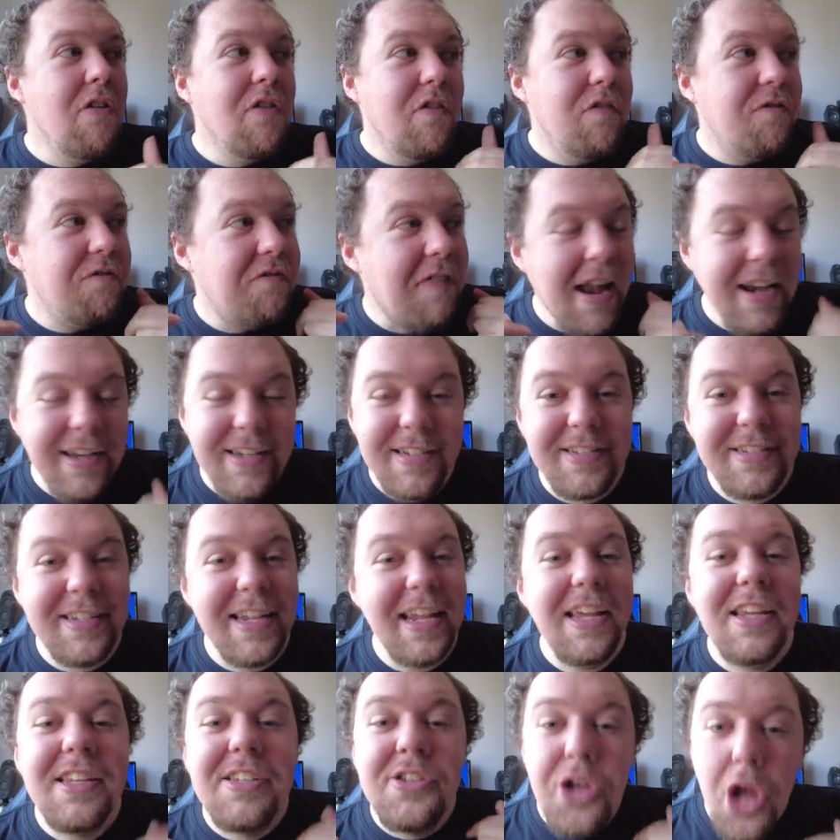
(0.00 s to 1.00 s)

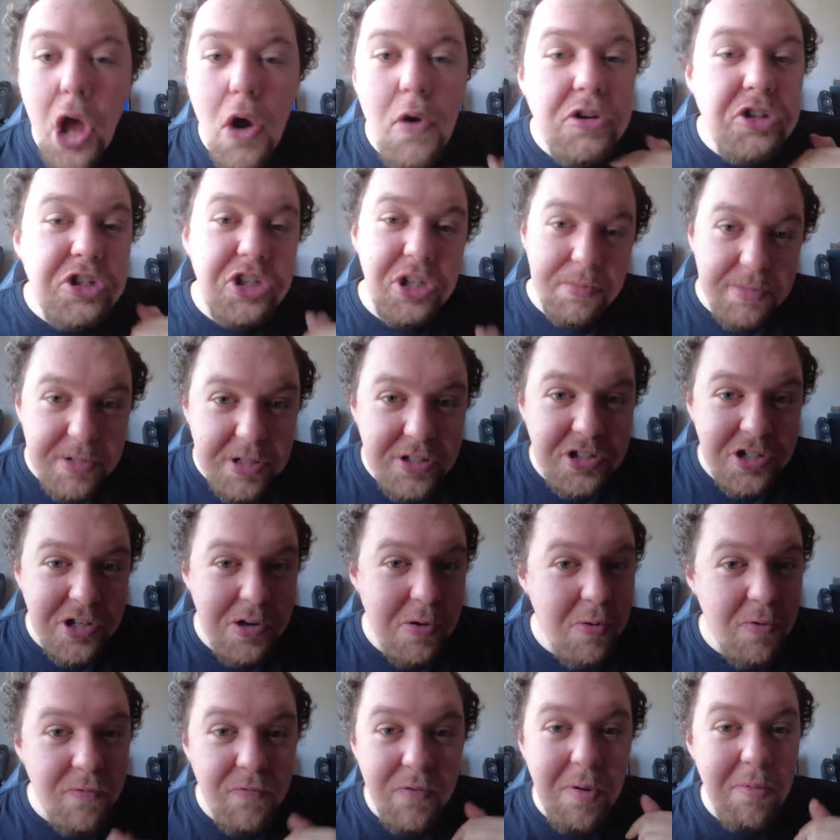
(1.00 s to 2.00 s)
fantasy is no
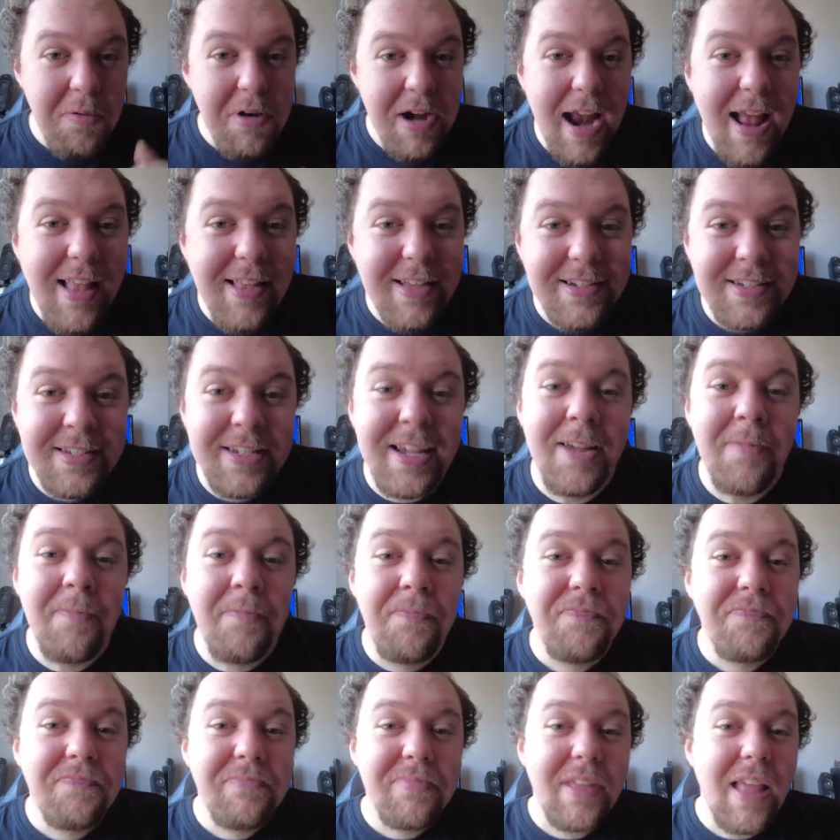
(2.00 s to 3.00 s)
substitute for reality,
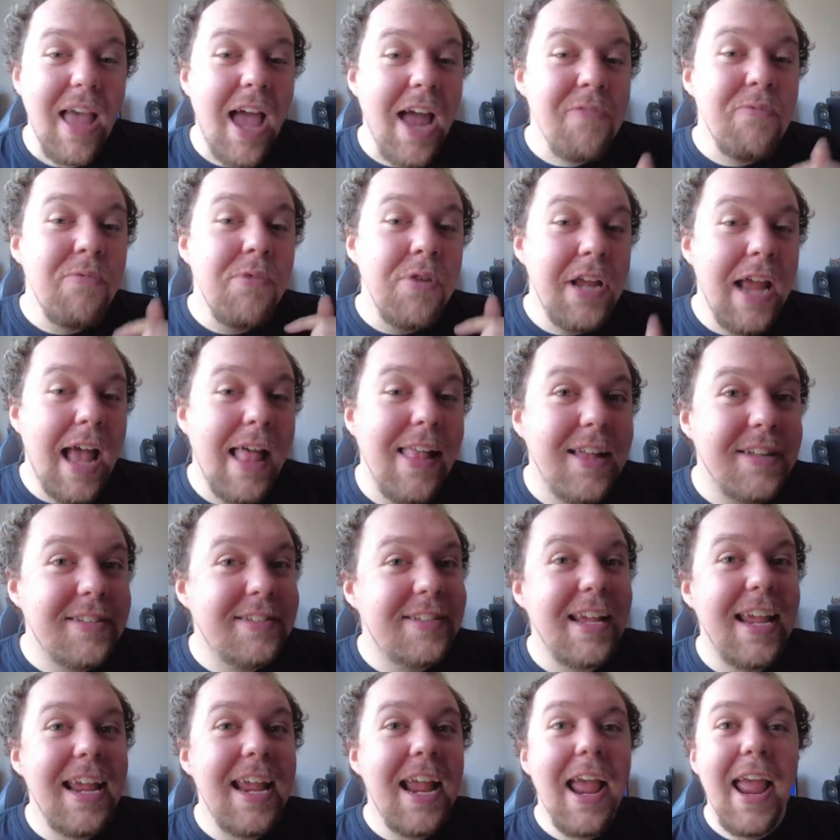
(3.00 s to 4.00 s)
and
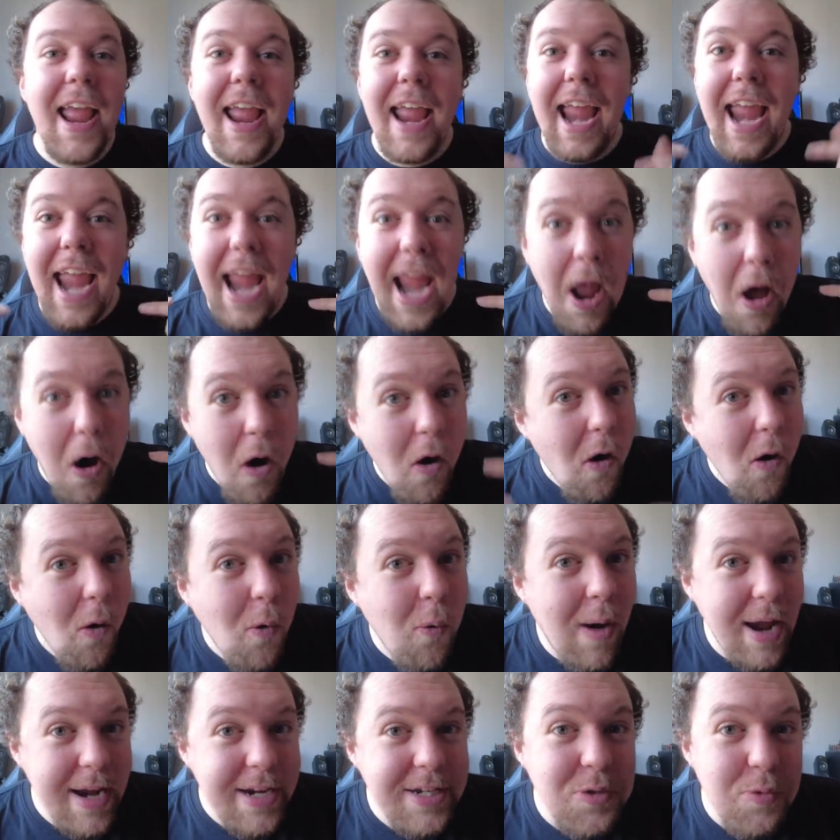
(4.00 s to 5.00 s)
reality
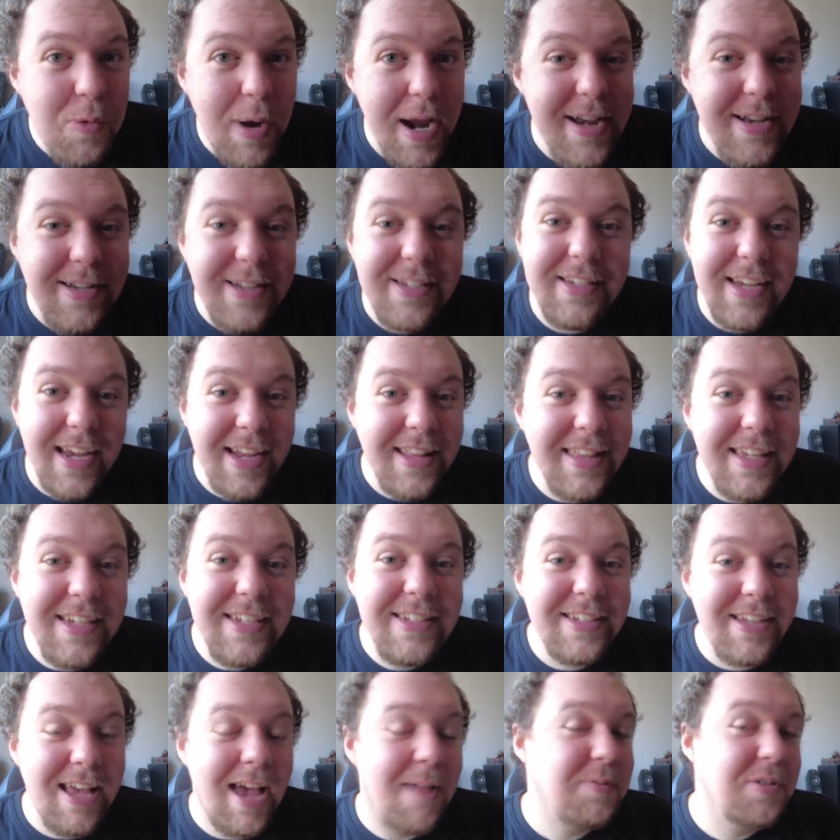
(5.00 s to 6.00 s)
always wins in
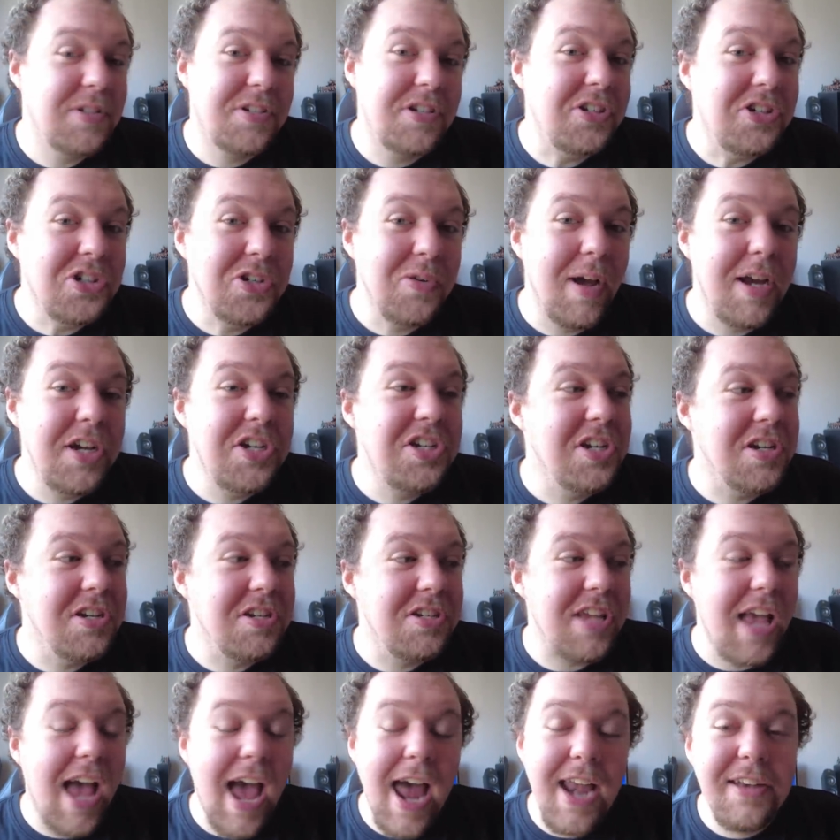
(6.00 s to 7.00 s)
these types of
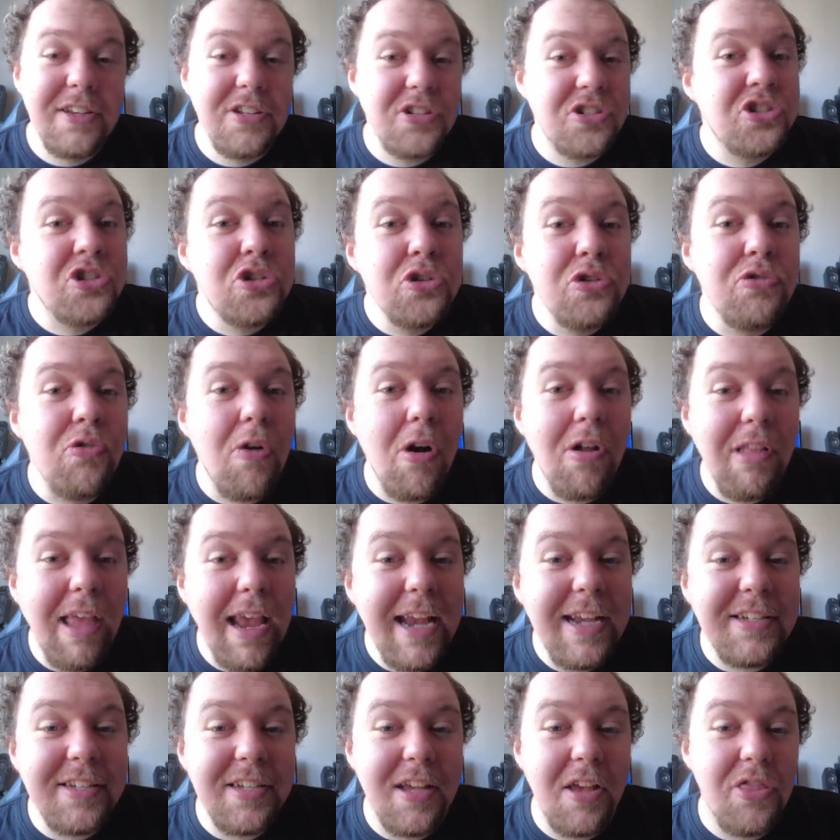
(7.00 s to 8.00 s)
situations. And sooner or
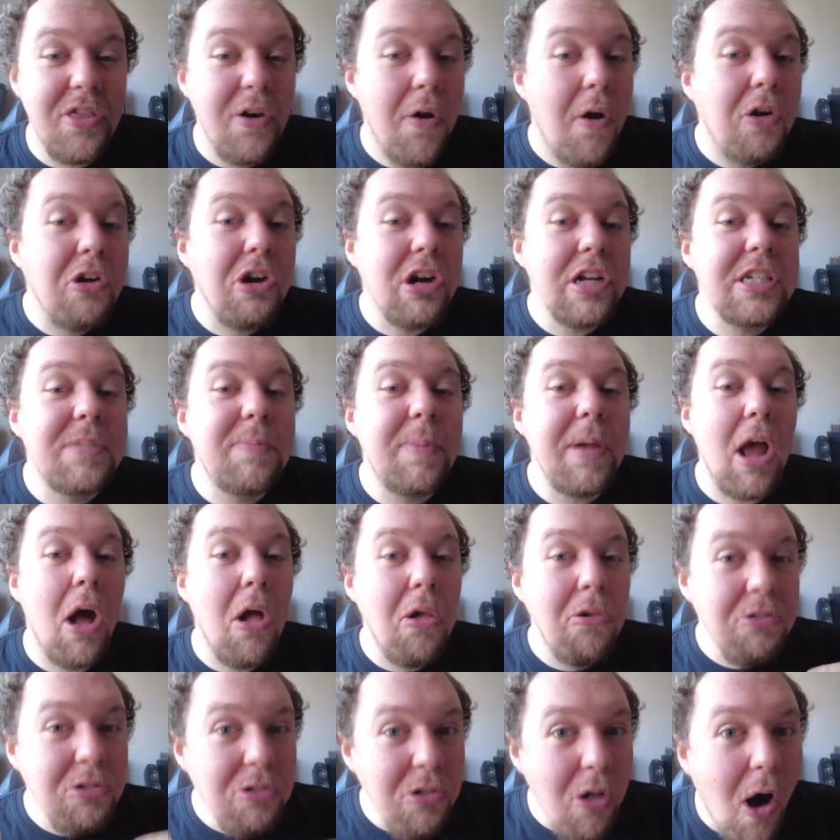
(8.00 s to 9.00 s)
later, there are going to be a
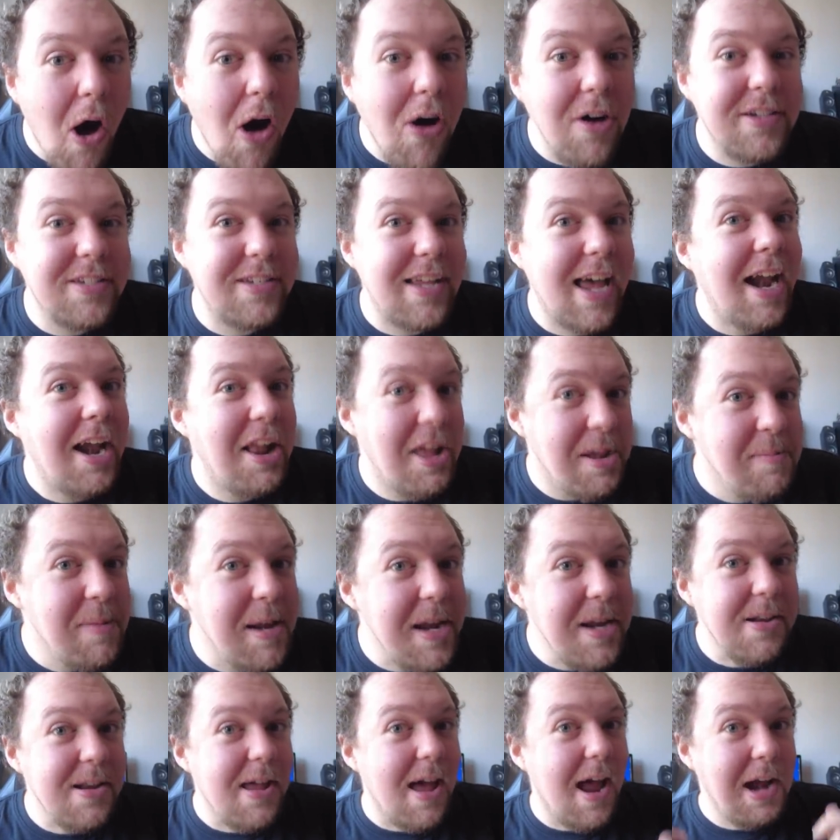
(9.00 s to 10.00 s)
lot, and I
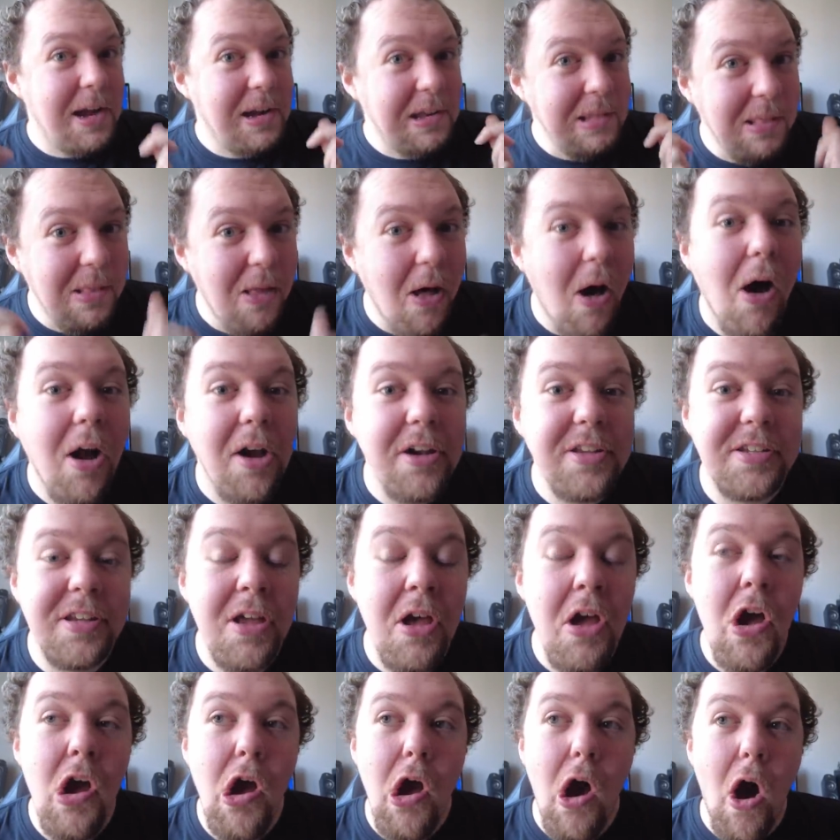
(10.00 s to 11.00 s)
mean a lot,
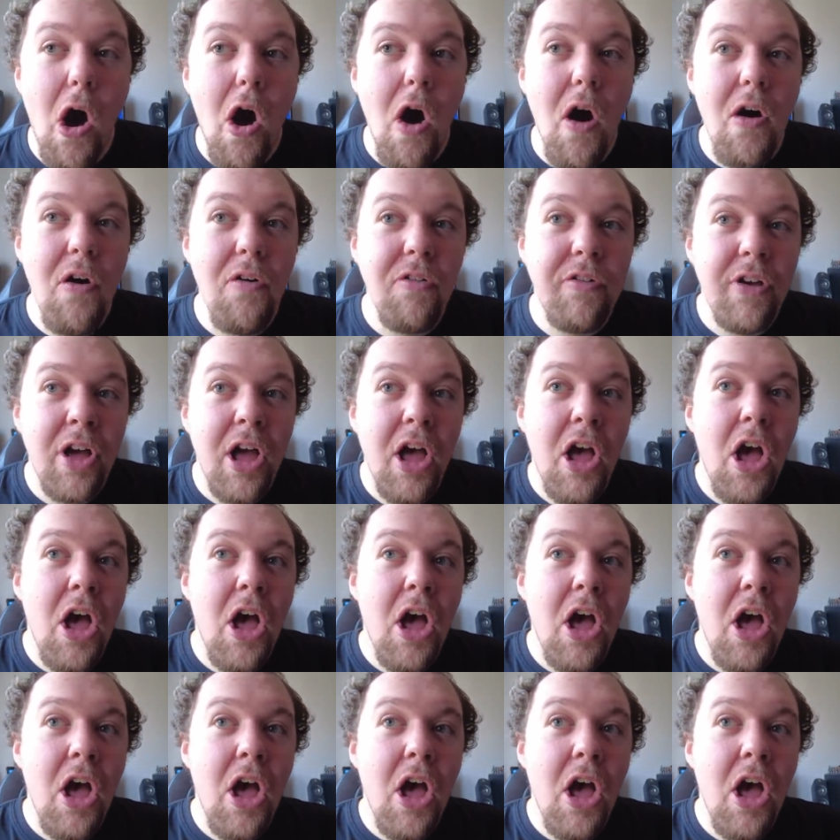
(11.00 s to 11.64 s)
of